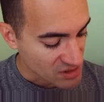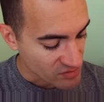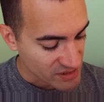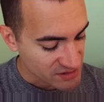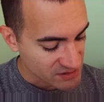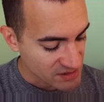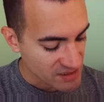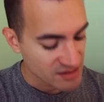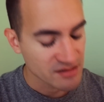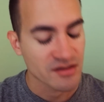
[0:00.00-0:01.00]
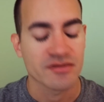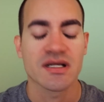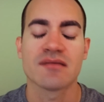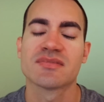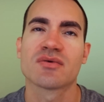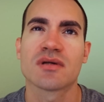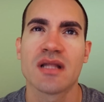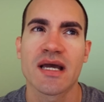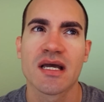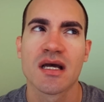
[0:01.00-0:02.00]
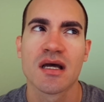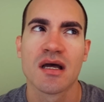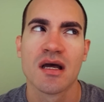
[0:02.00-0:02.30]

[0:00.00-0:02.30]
no, I did not, their names were, like,